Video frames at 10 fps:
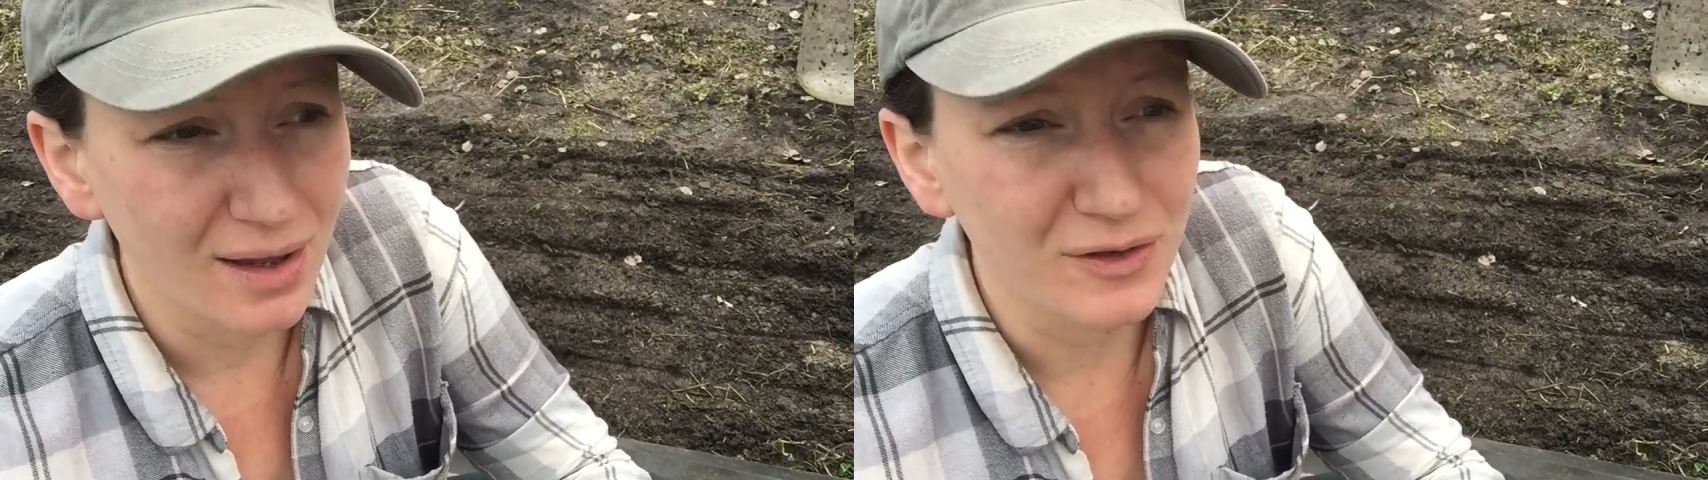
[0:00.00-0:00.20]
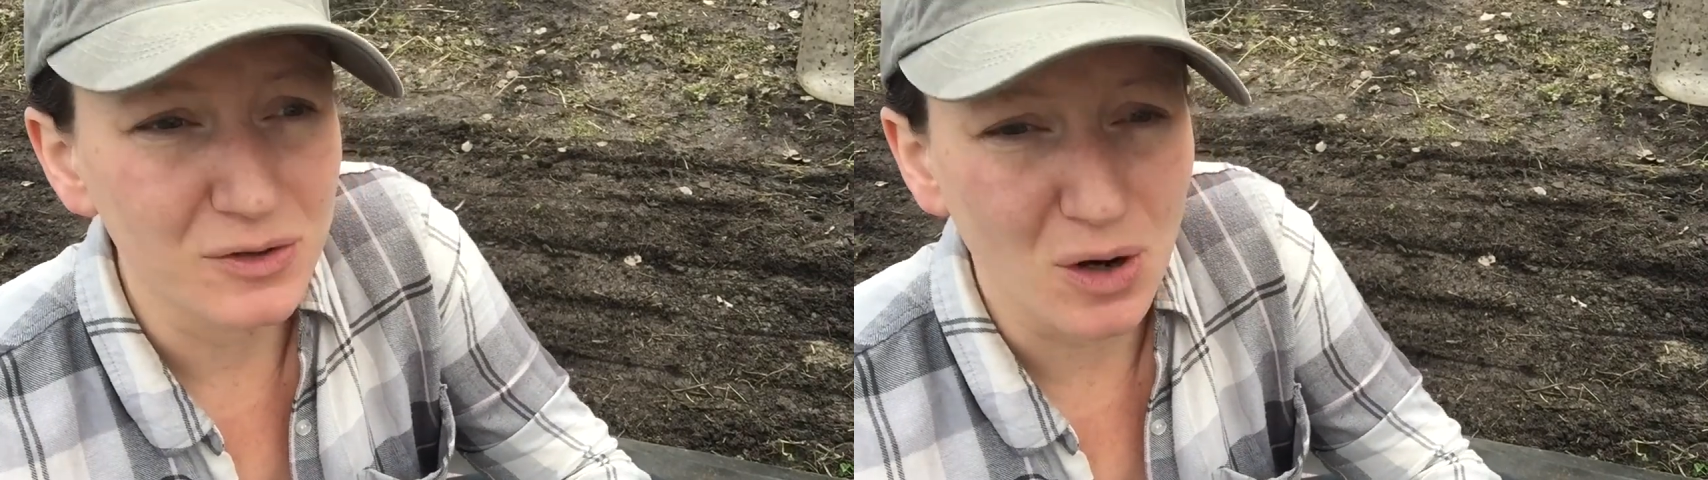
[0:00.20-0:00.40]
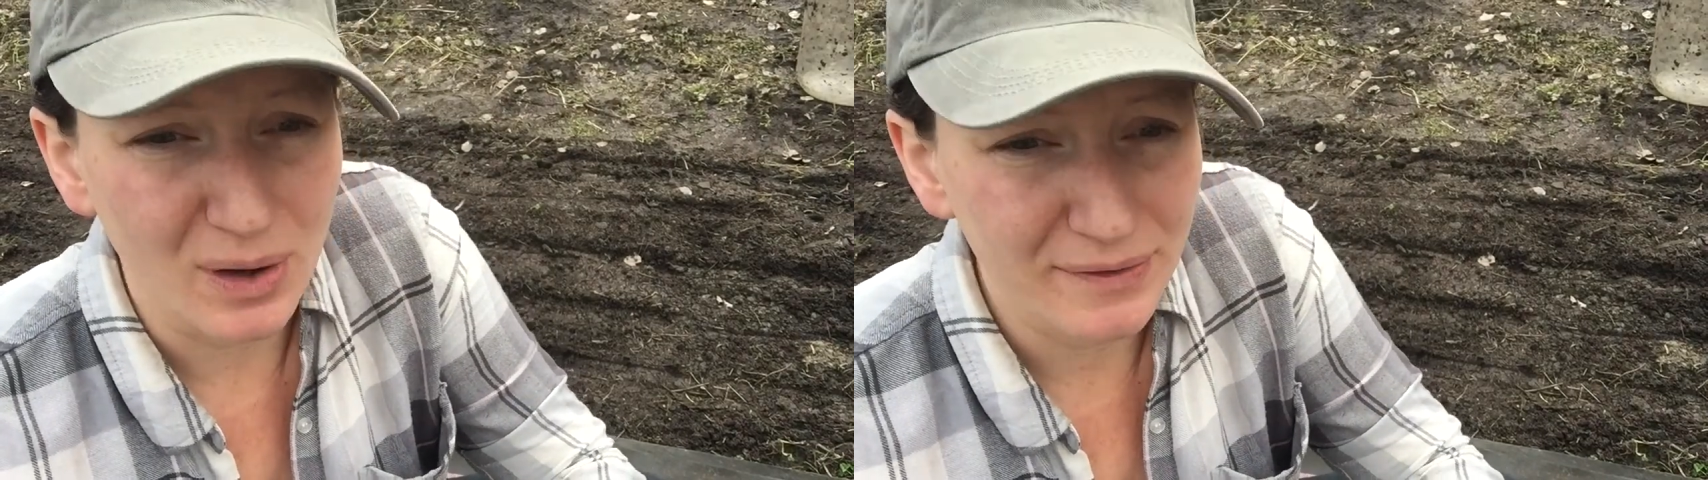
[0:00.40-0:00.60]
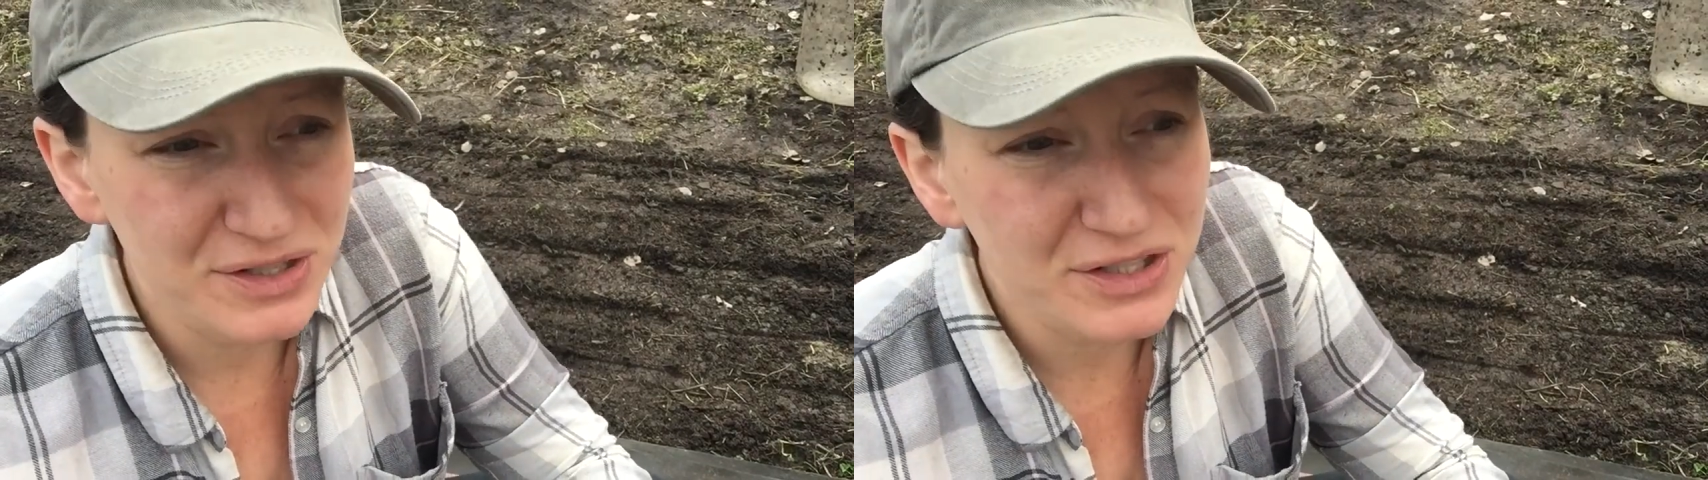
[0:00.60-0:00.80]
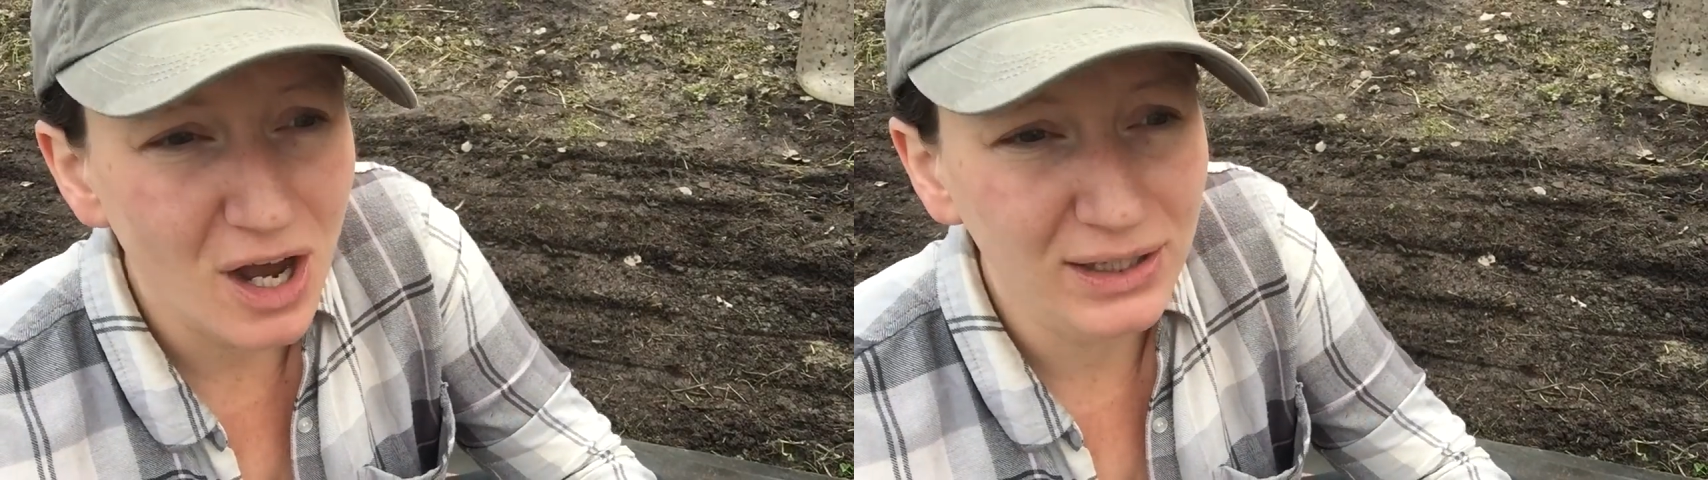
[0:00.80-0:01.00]
if you don't have a
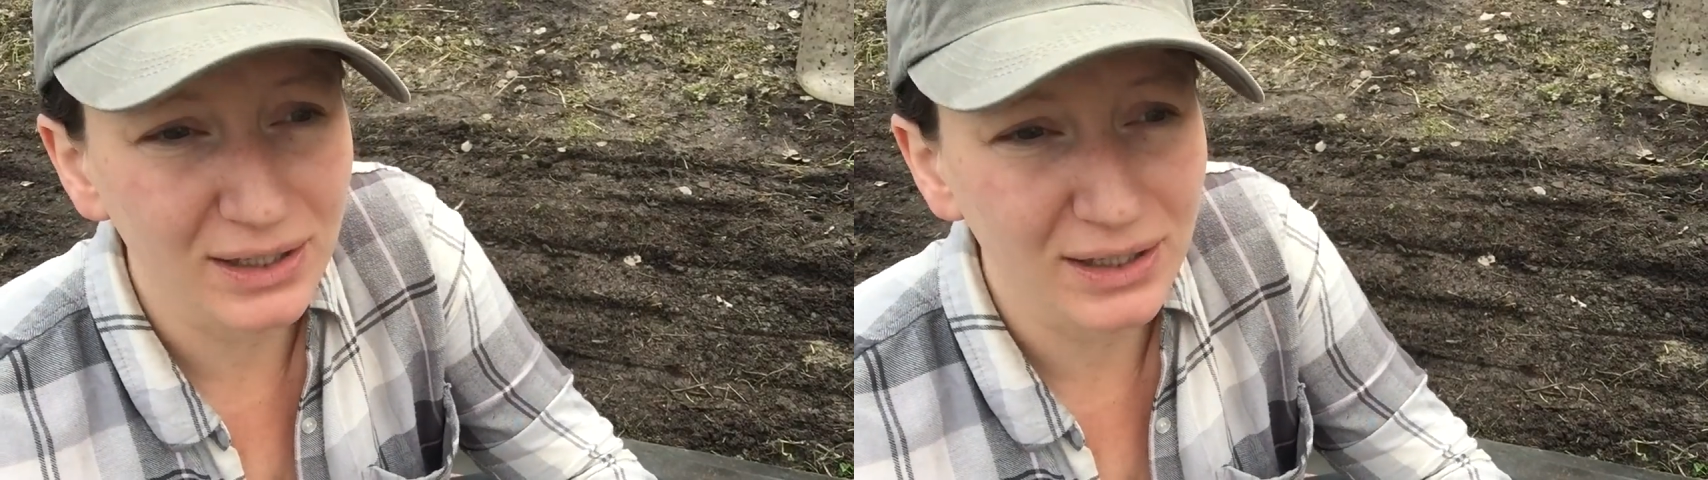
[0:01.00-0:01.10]
sod